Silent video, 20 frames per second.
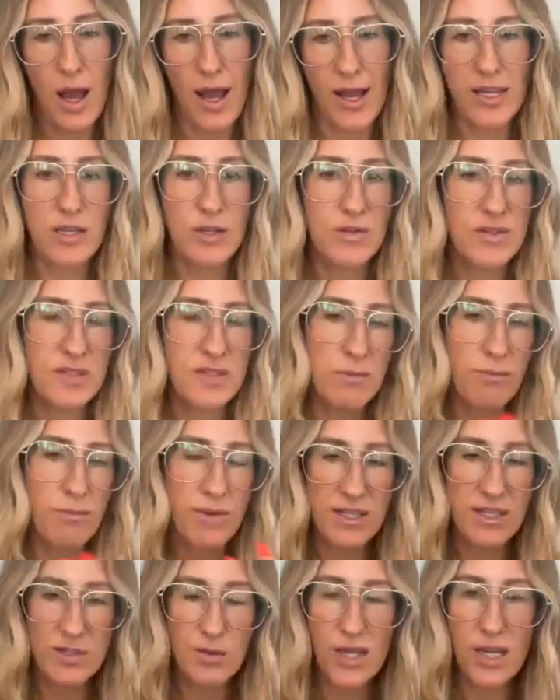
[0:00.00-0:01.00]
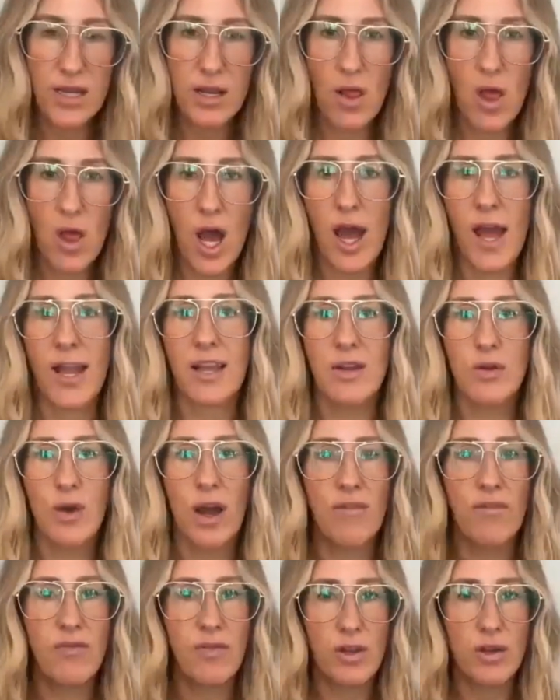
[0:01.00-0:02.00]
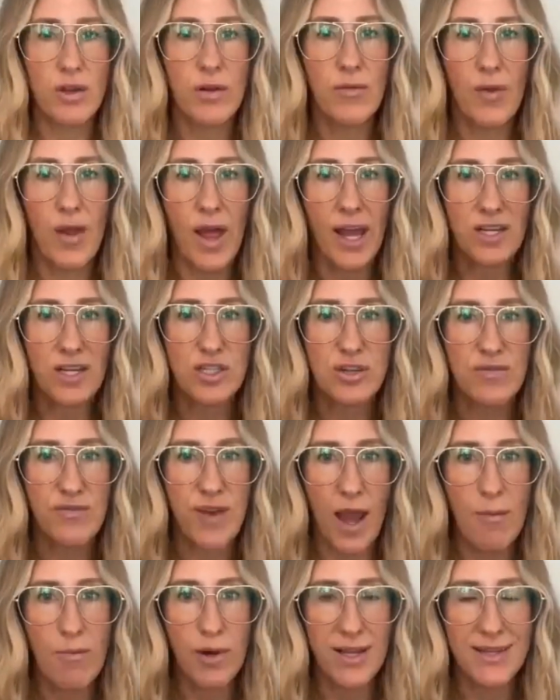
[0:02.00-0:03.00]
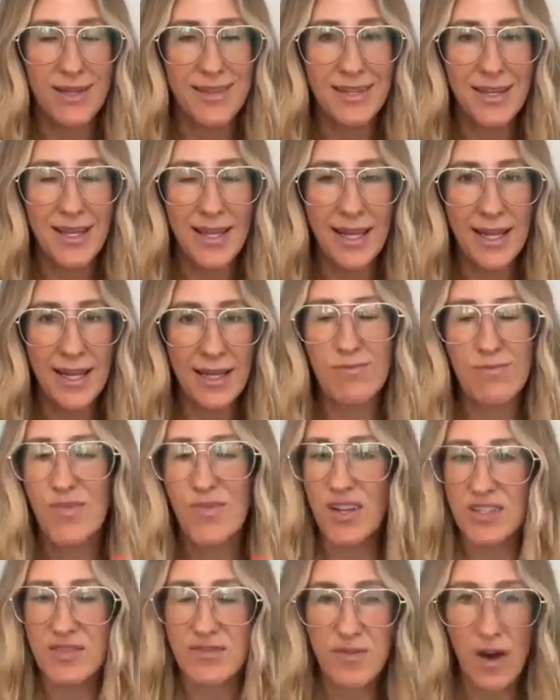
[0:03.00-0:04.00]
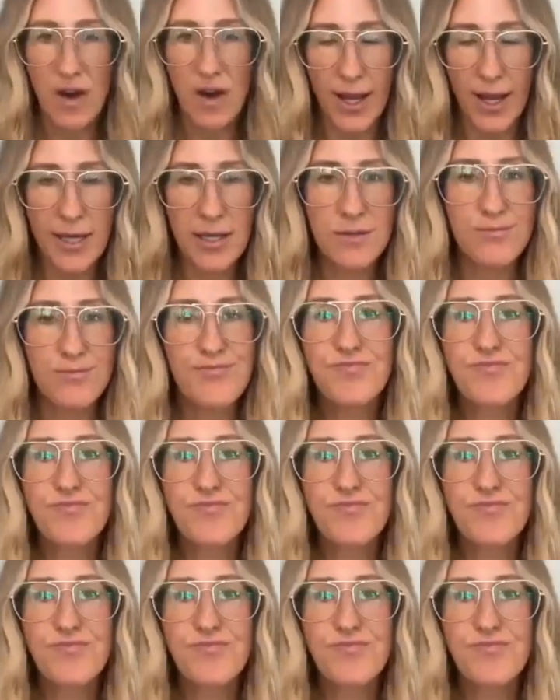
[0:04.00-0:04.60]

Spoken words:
You see me doing it a lot, and you have little extra fabric at the knee. It's fine.